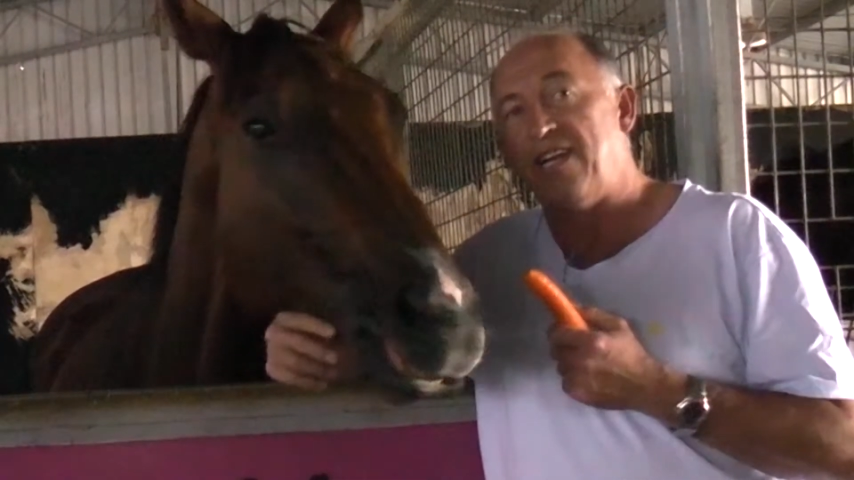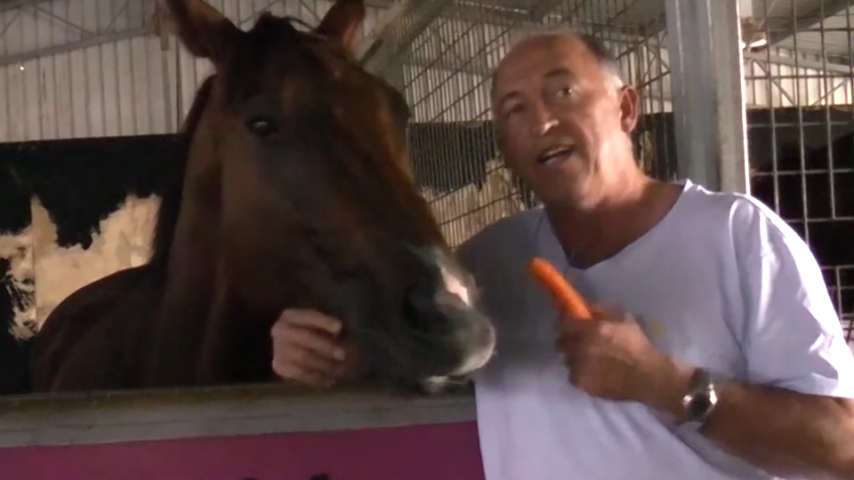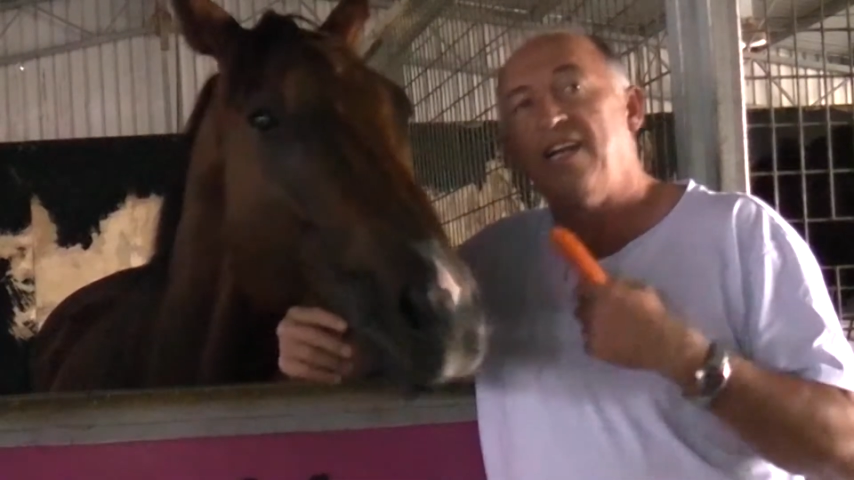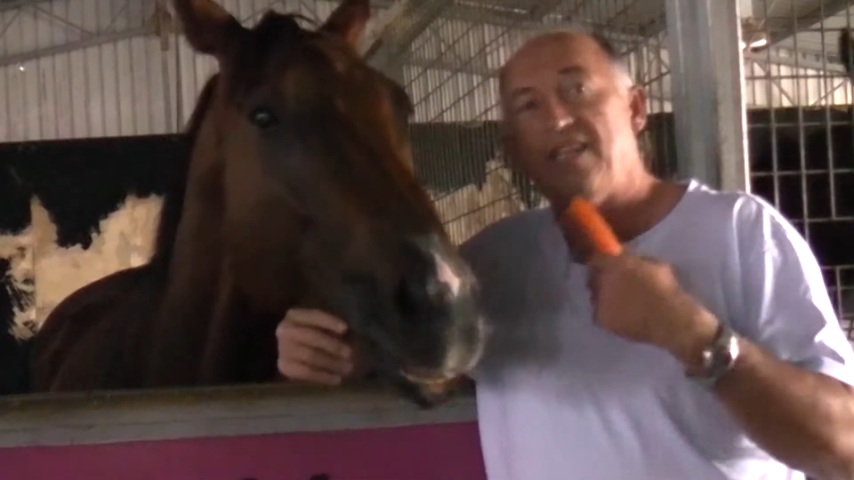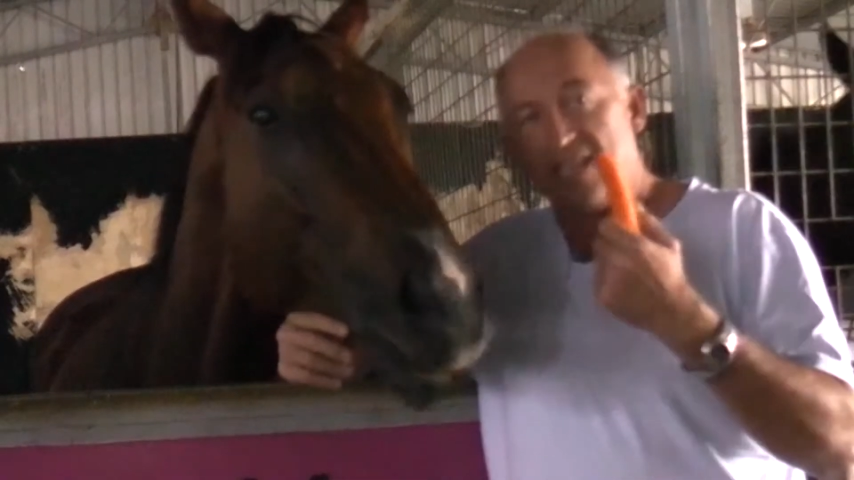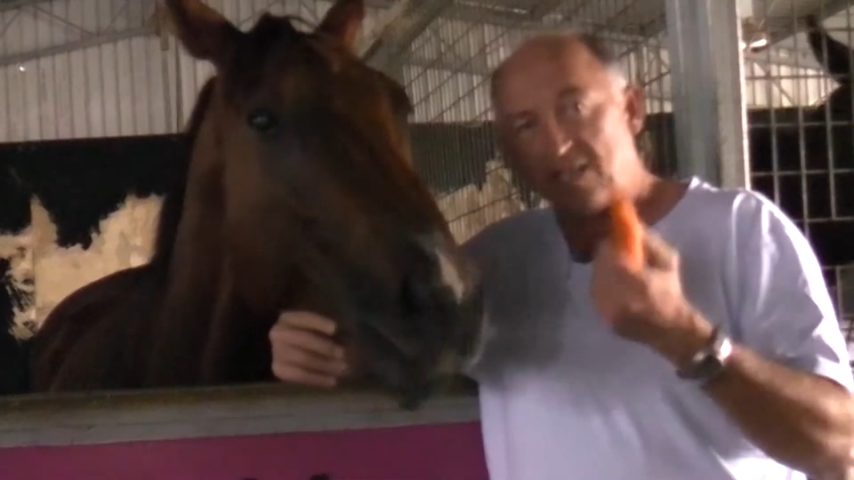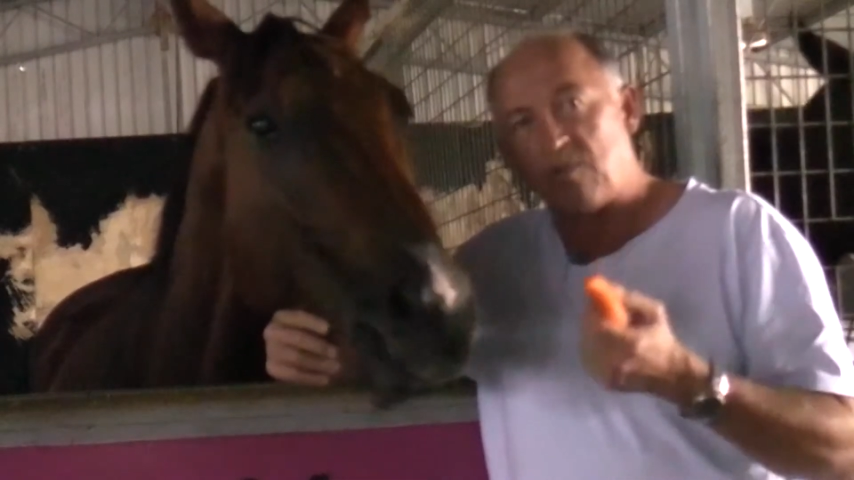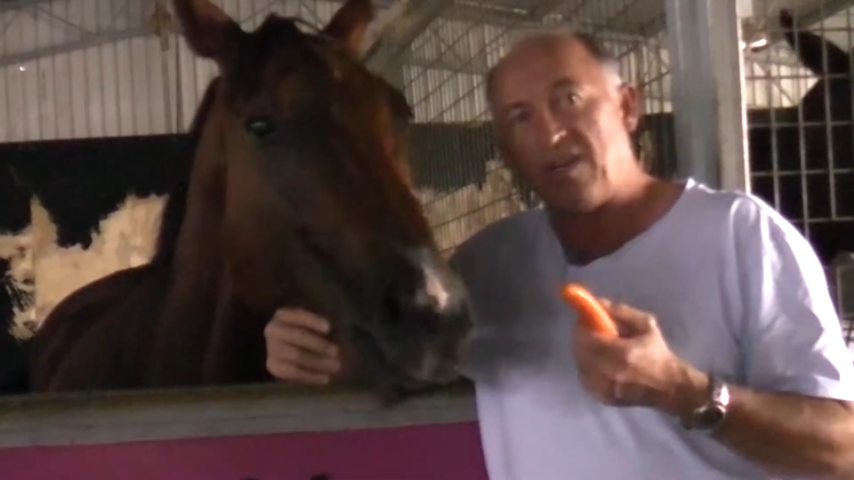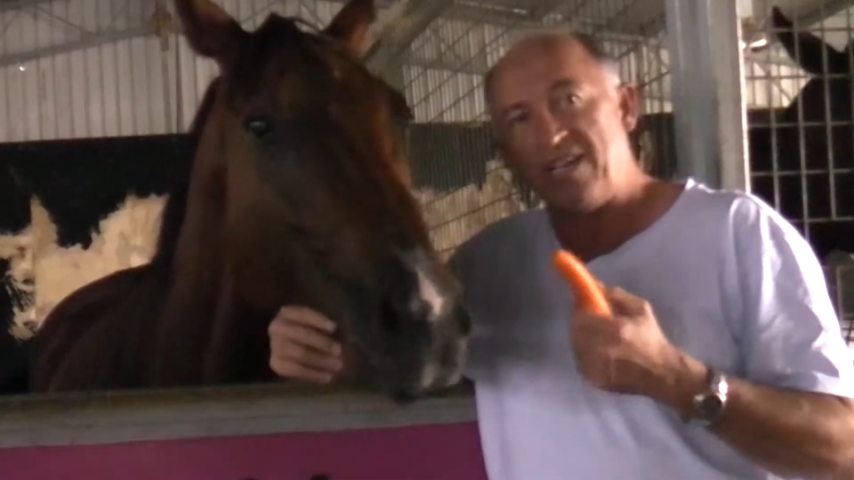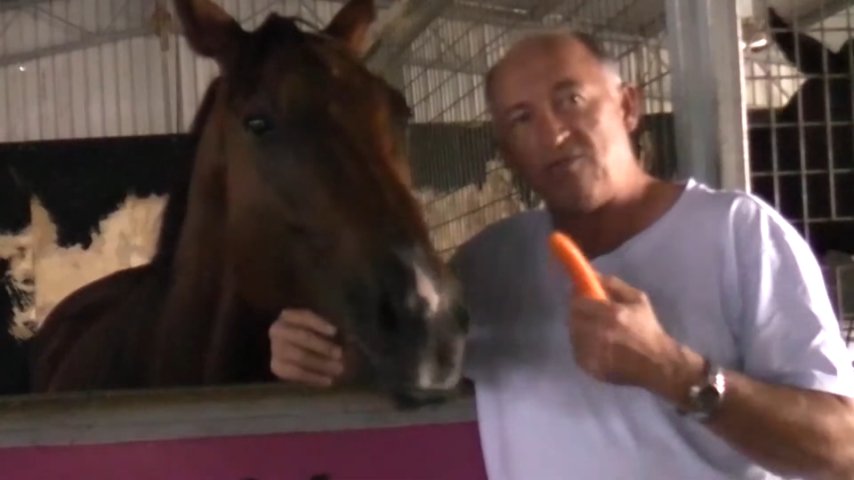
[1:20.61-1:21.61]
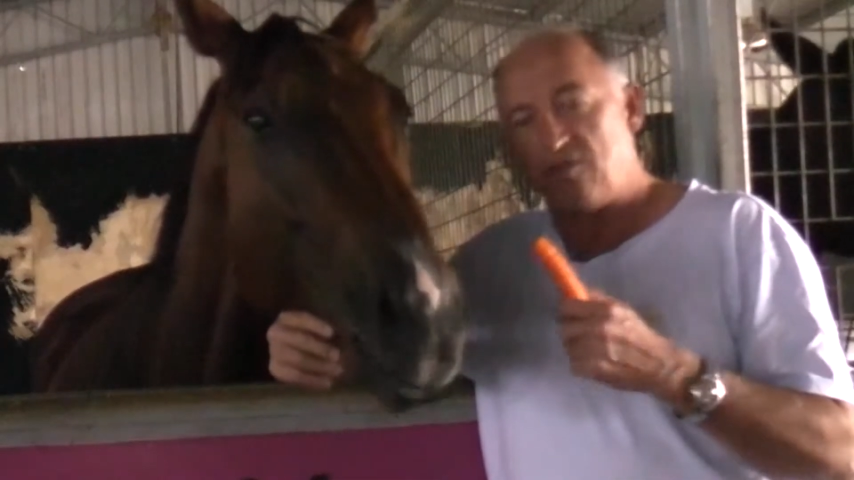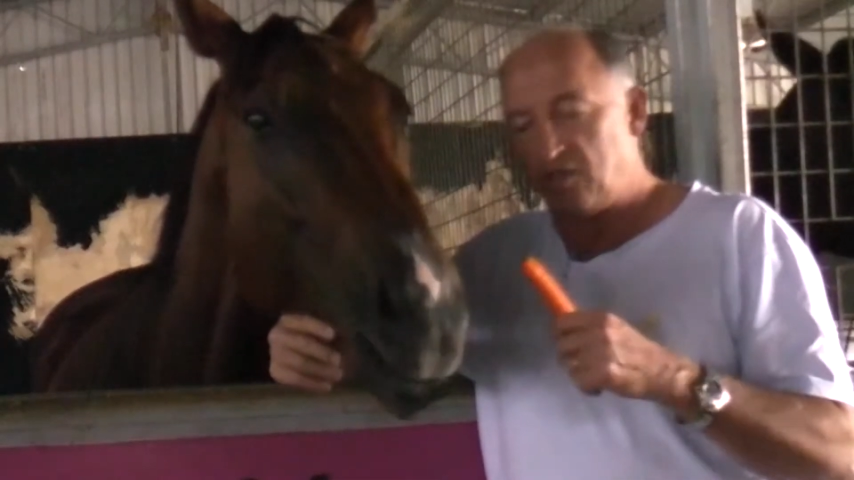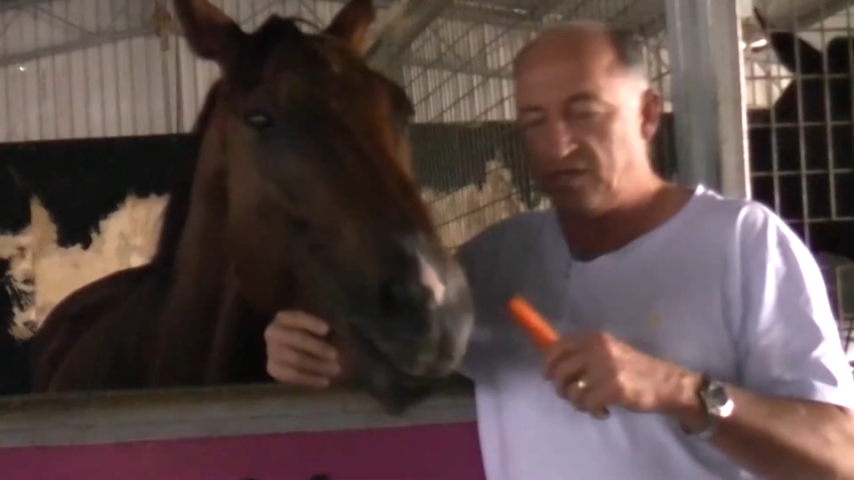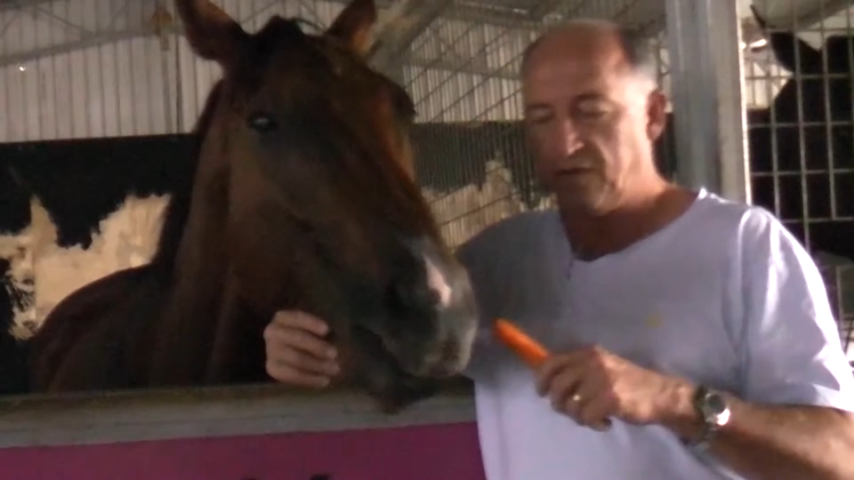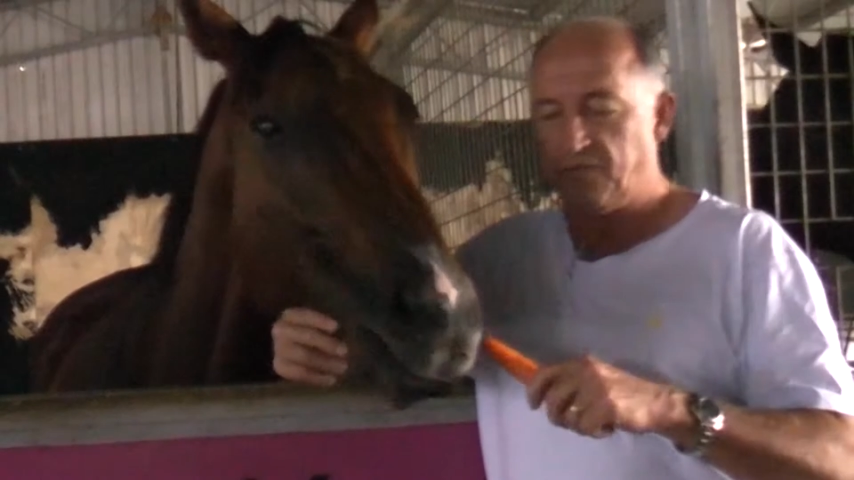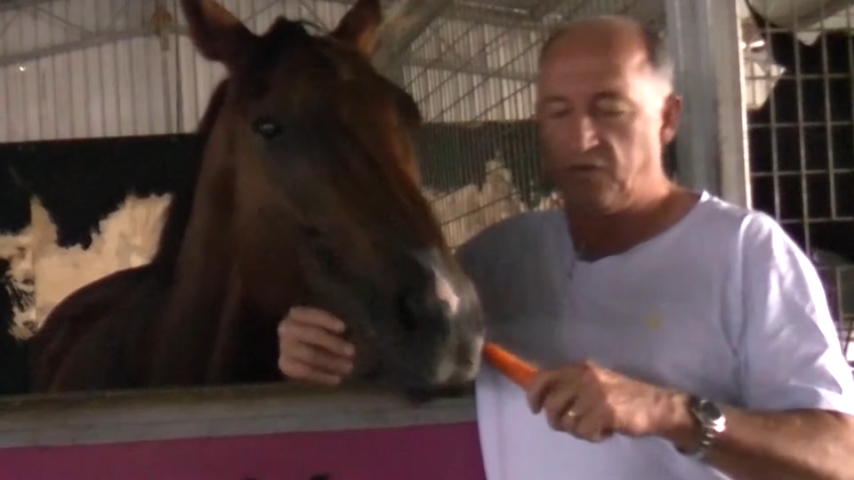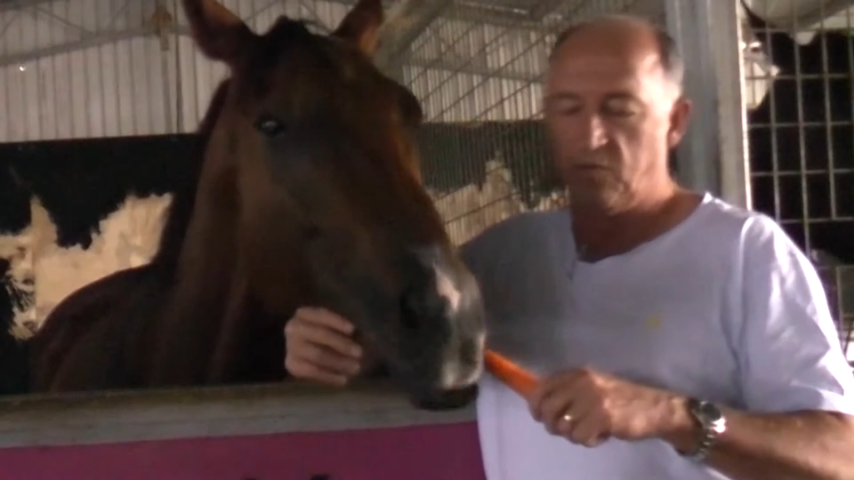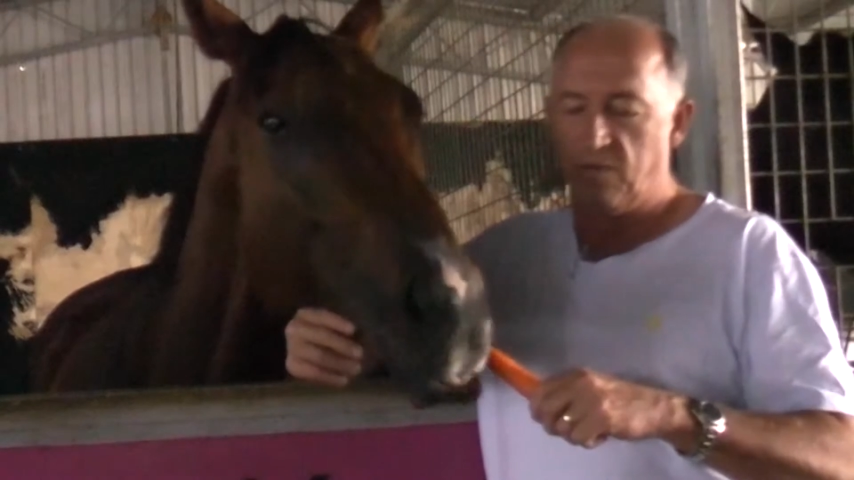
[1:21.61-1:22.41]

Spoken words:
that's when I introduced a few